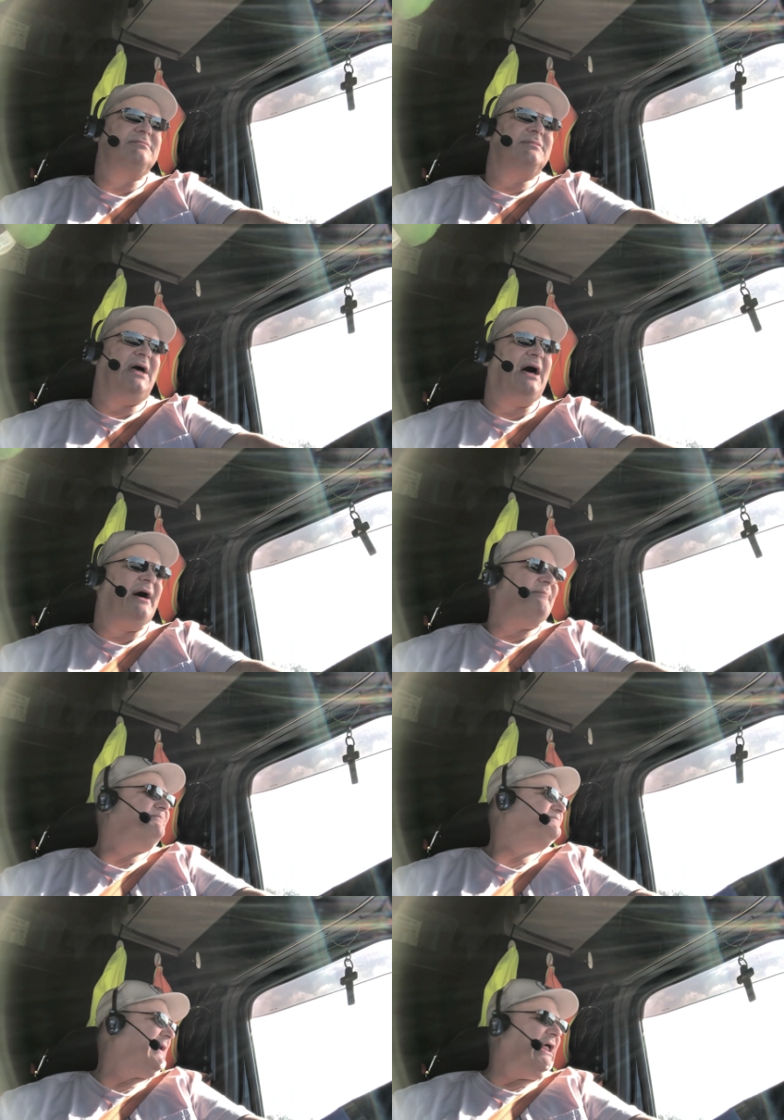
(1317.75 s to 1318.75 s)
um,
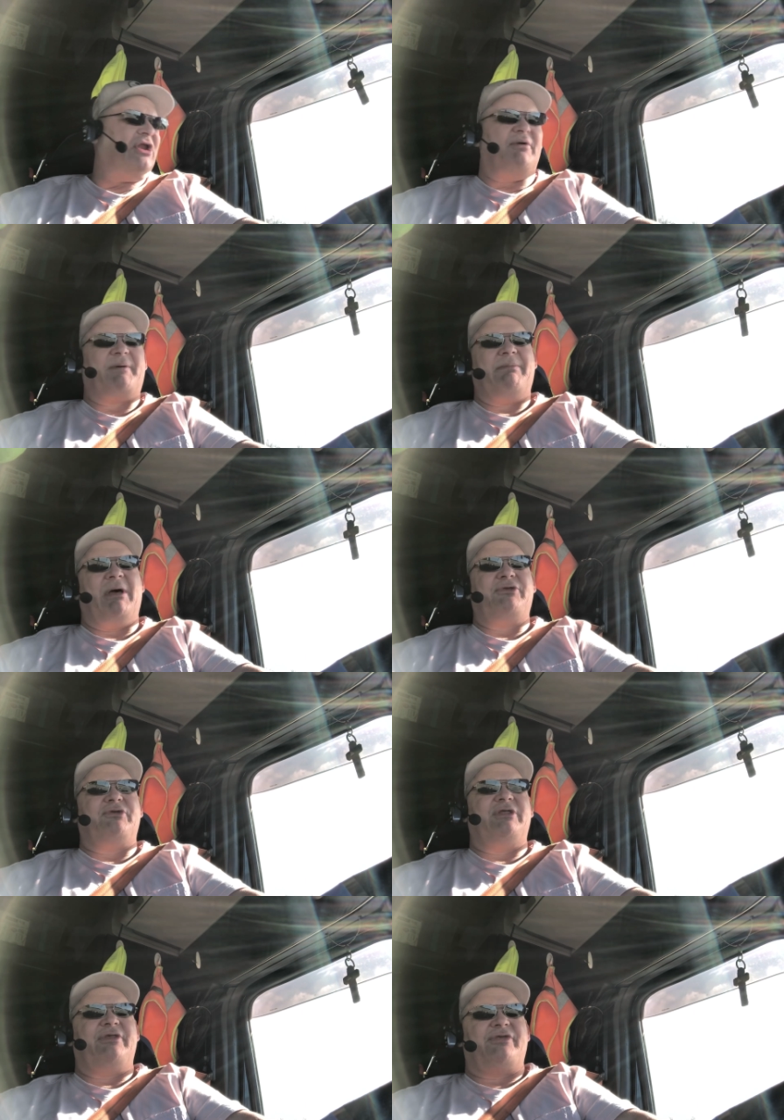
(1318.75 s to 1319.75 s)
I don't know if I
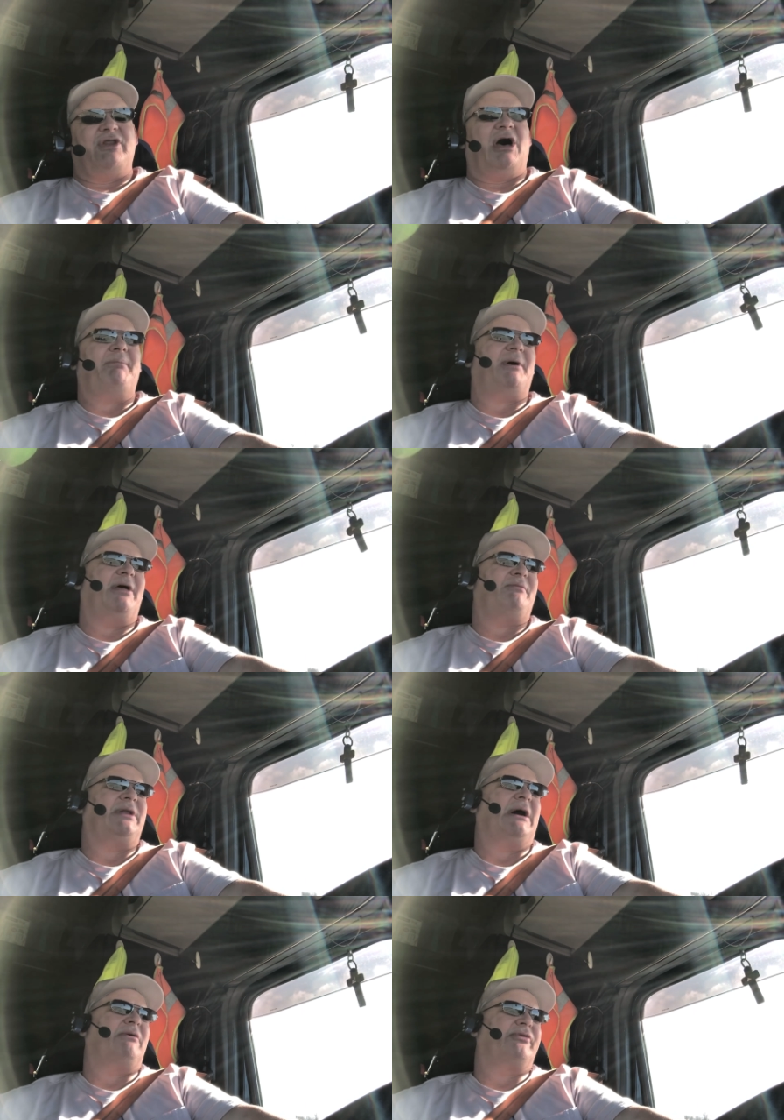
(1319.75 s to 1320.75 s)
mentioned this or not, but
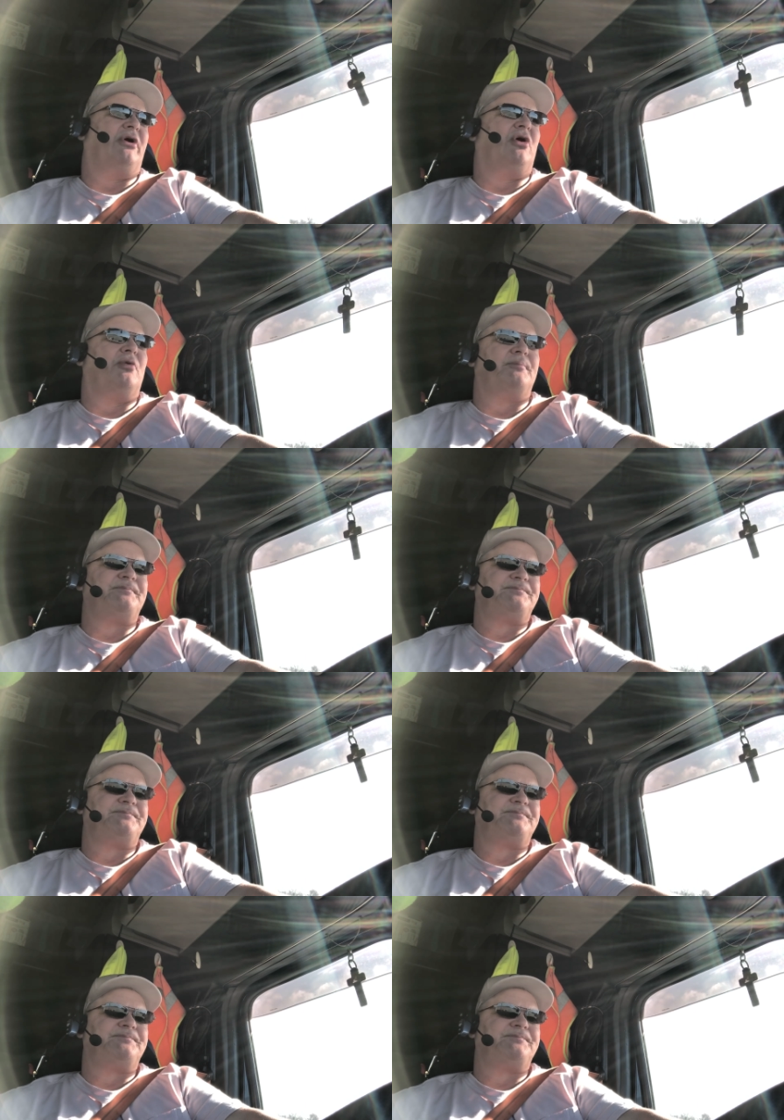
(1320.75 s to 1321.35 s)
when I was home,